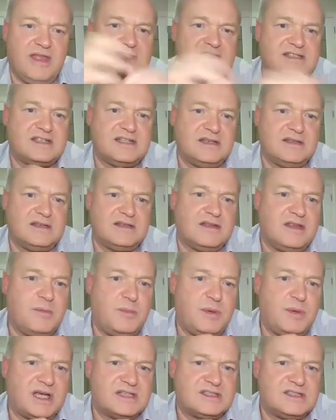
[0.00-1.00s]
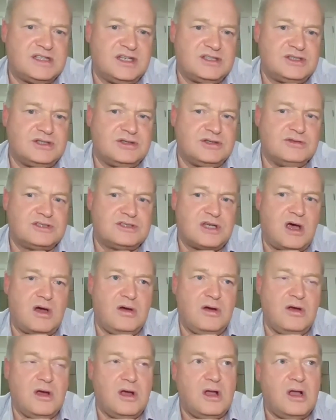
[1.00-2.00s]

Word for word: That's the biggest issue. So